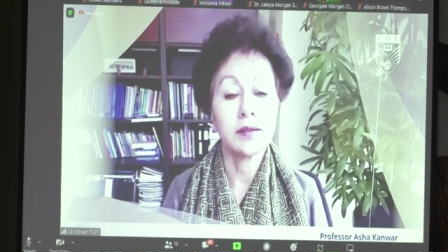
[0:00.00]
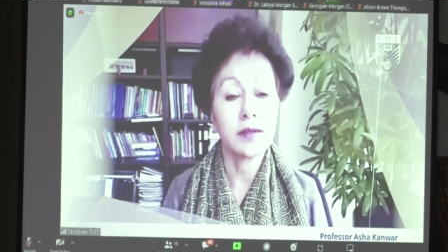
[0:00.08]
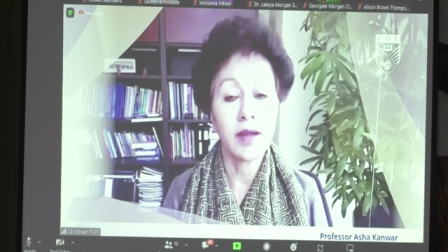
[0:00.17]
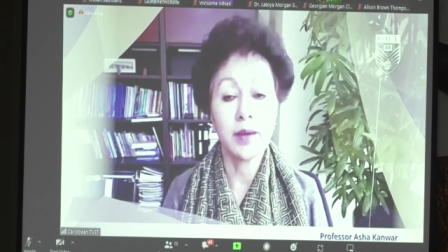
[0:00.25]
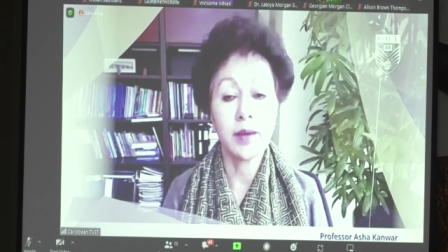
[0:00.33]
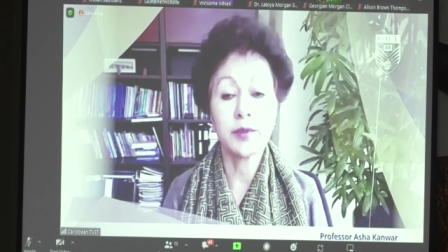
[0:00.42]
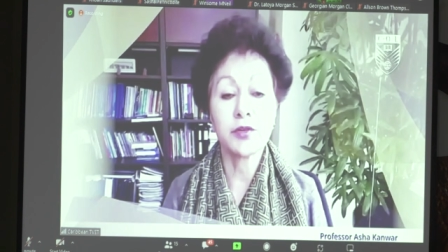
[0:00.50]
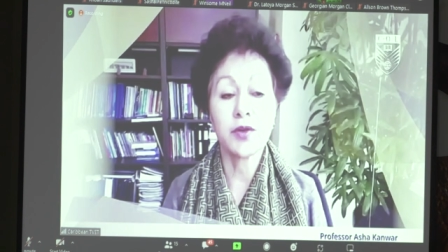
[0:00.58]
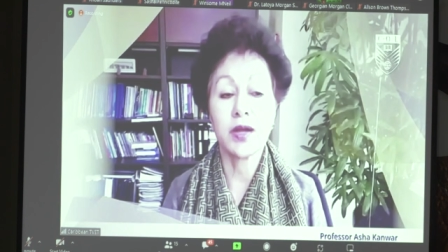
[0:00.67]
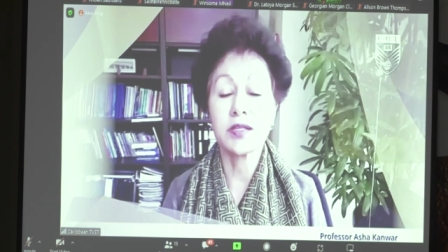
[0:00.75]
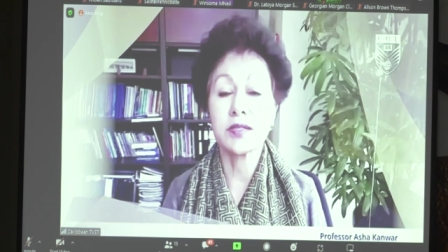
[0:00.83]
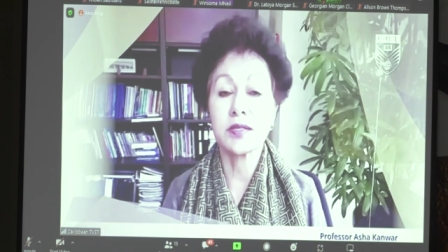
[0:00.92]
The climate
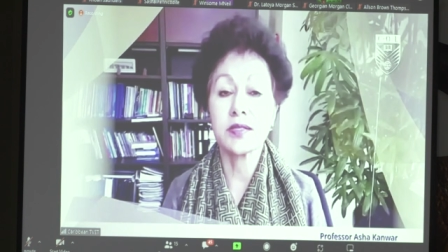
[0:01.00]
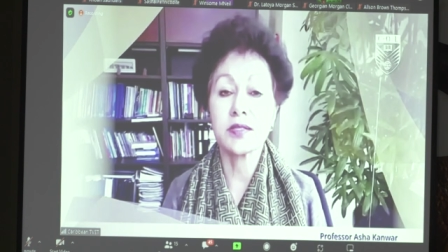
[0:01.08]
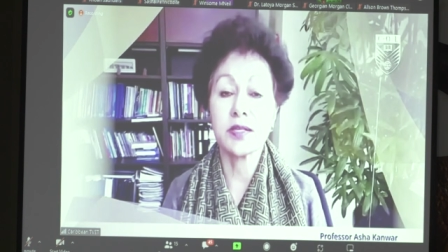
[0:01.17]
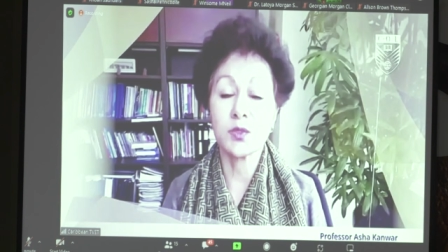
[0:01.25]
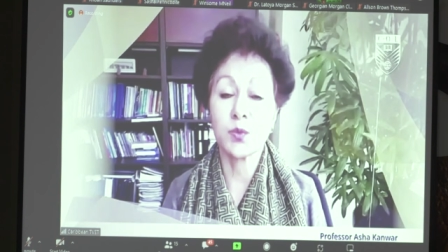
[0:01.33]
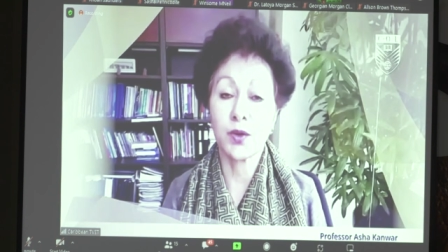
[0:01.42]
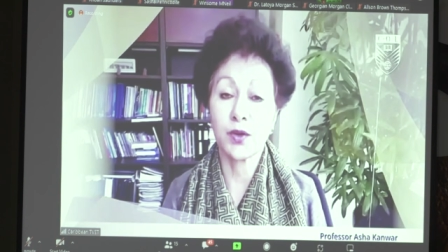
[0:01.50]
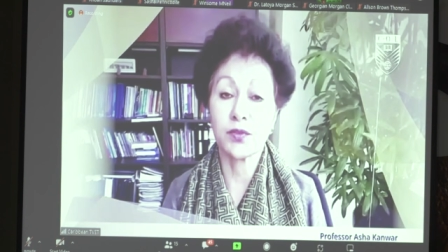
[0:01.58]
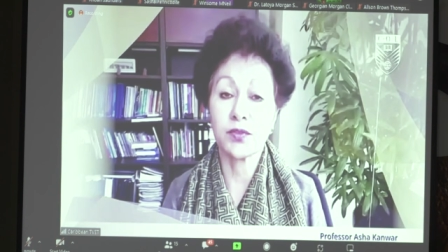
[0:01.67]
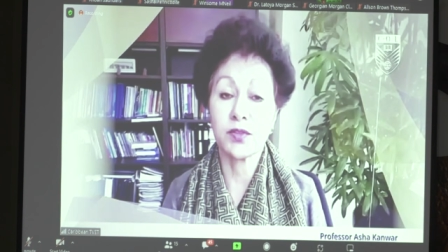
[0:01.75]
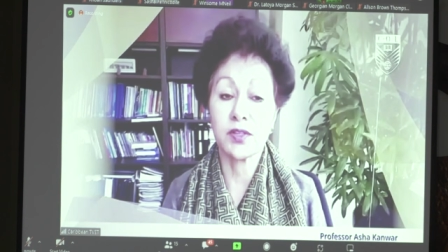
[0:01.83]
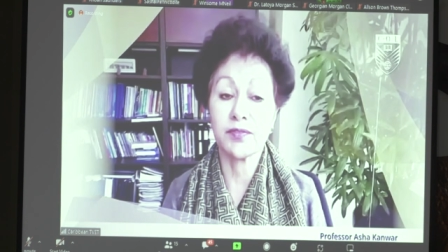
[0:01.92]
crisis is one
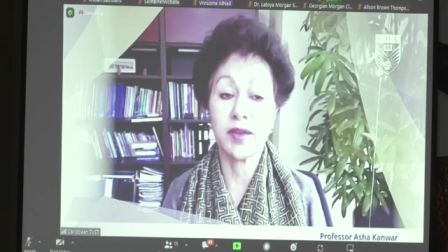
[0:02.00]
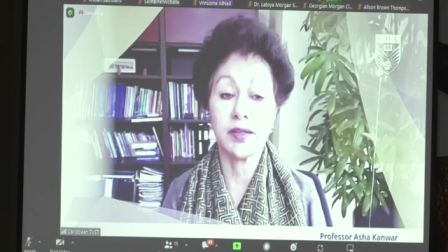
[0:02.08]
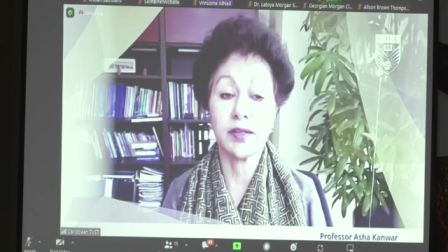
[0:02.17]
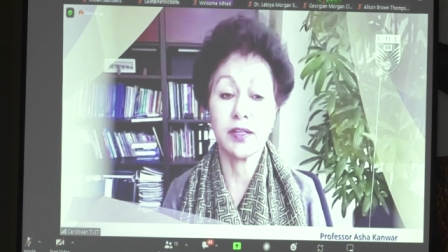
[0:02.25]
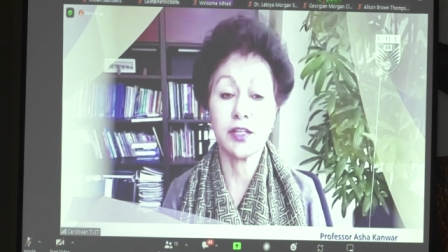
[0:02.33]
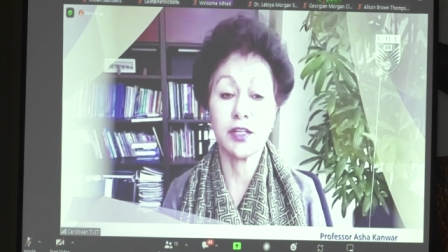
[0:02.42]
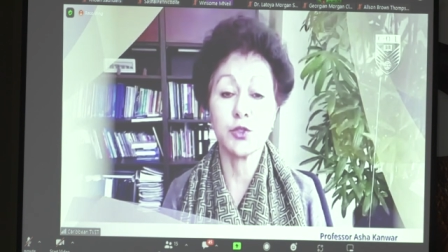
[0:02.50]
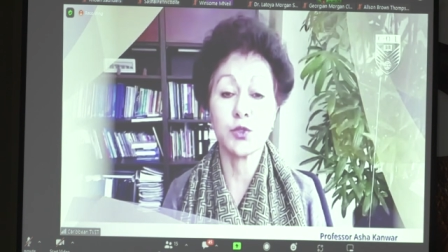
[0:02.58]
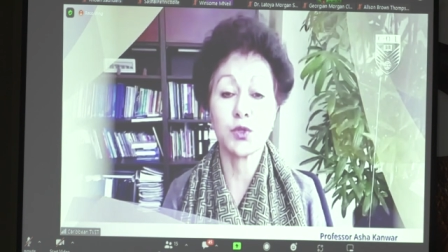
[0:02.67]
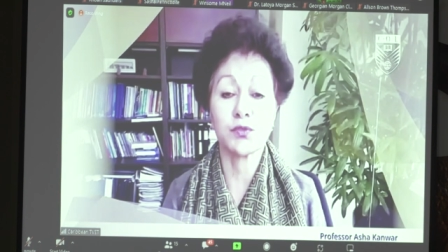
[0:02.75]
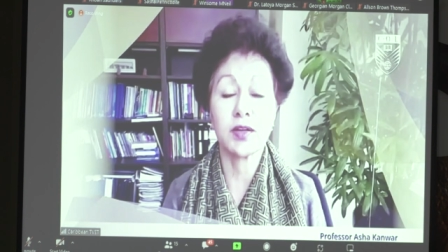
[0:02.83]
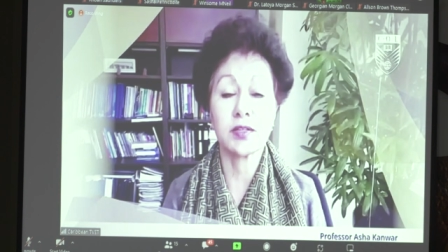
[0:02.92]
of the defining issues of